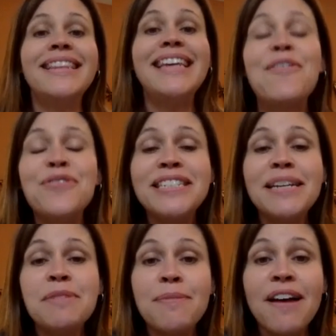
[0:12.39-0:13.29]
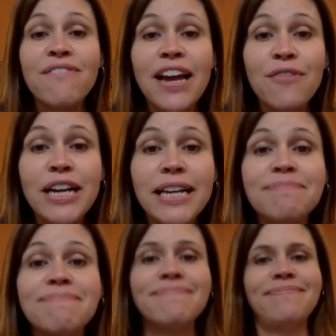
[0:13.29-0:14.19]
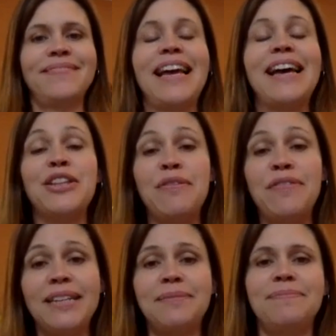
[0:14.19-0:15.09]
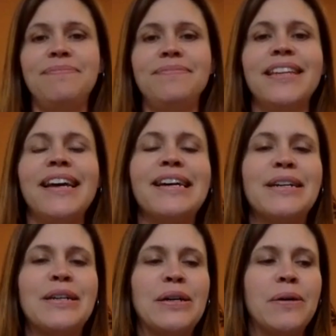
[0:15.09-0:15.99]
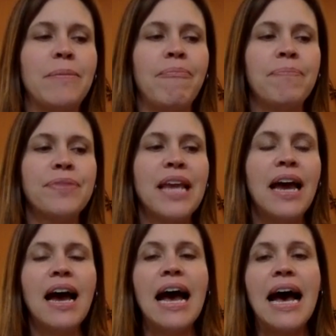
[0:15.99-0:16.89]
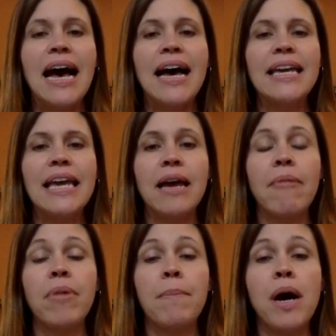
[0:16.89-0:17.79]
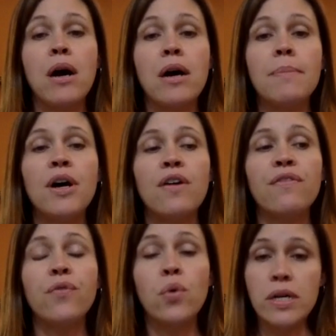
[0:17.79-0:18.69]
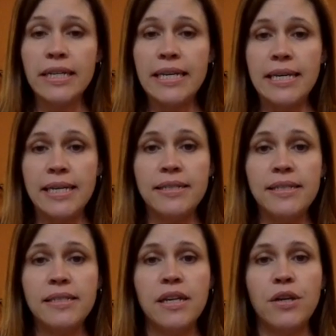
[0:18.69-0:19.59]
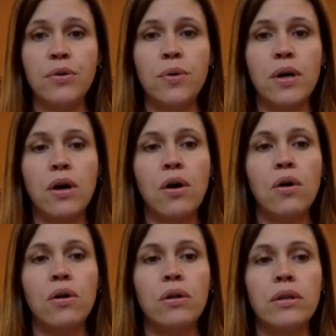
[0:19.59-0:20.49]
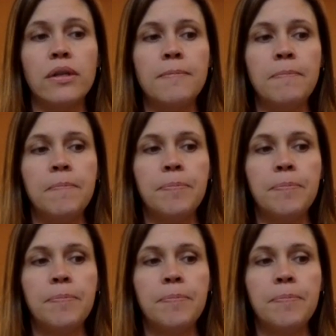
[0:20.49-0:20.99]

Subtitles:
The Alpha Stem is my favorite. I love it. I am a mom of 4 kids who are all